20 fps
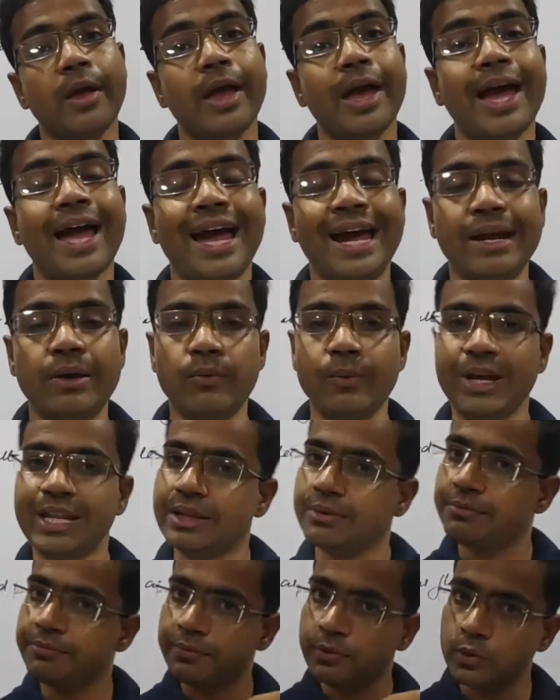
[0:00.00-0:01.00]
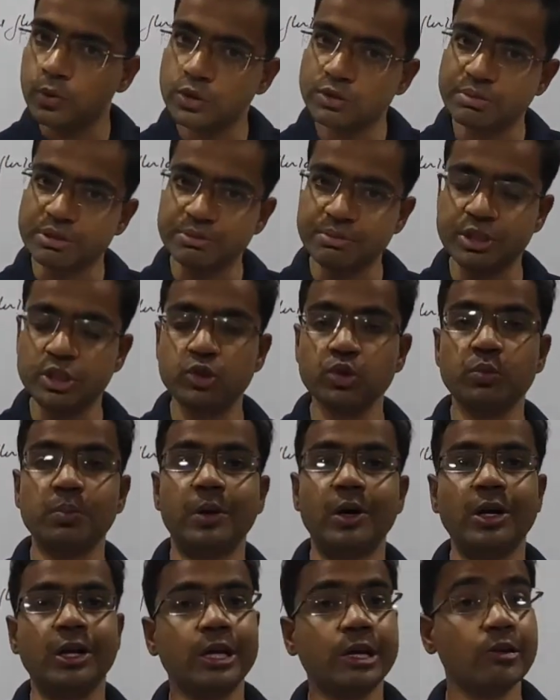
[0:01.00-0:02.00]
And when the force between two
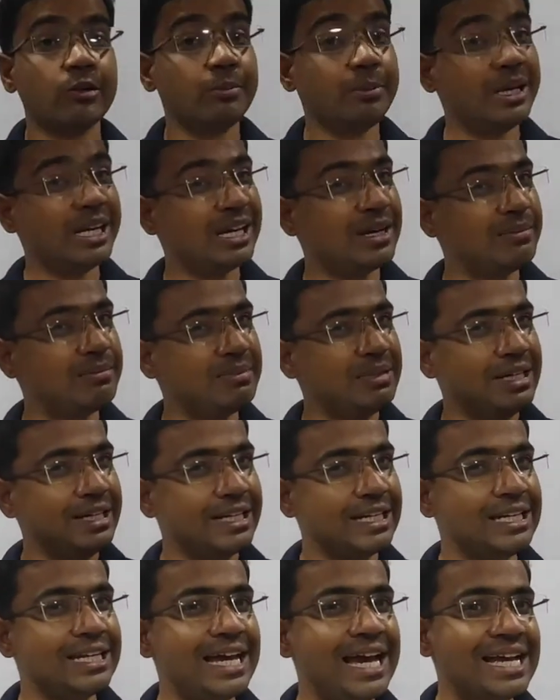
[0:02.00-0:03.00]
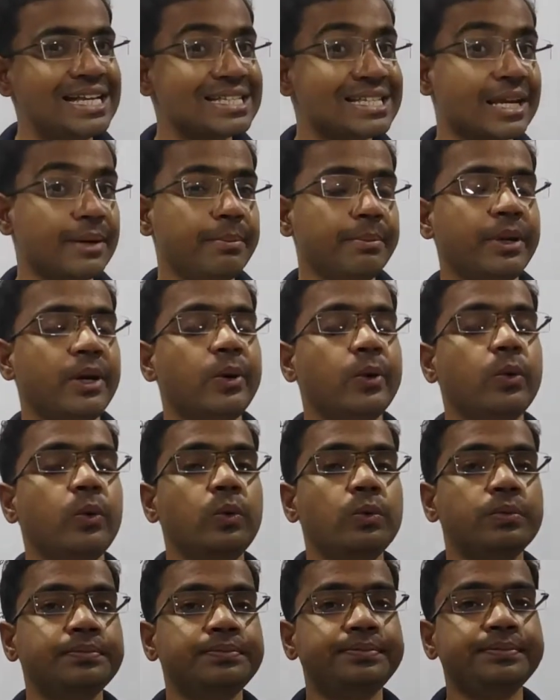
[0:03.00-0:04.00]
molecule become little less compared
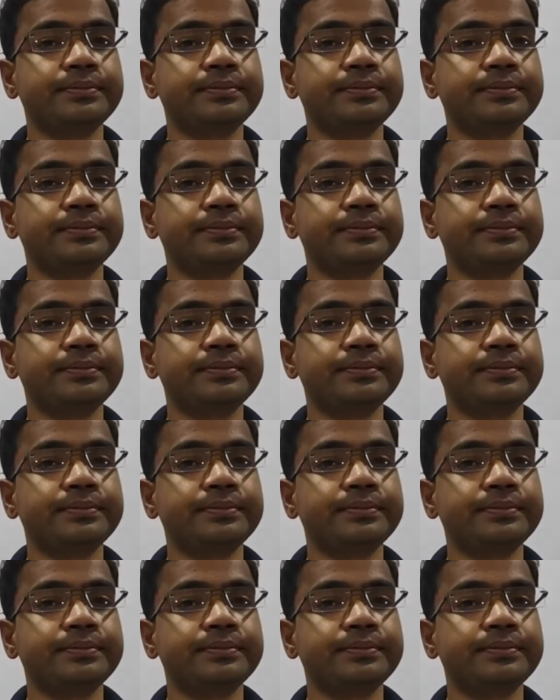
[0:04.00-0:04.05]
to